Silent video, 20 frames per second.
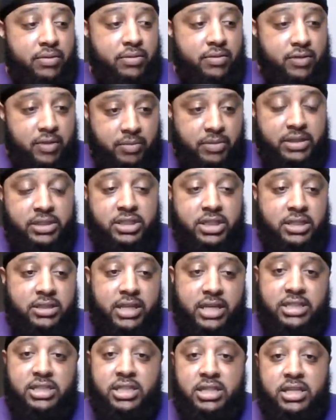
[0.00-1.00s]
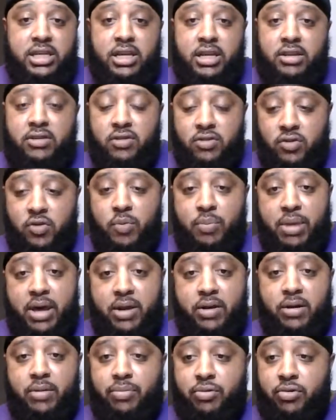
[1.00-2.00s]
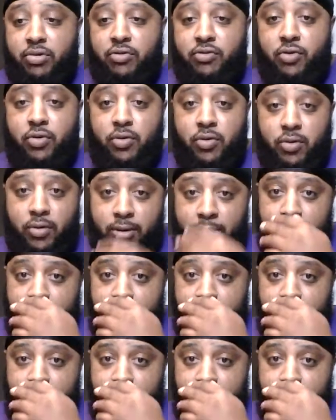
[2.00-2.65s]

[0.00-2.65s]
some of the shit that she need to do better, improve on,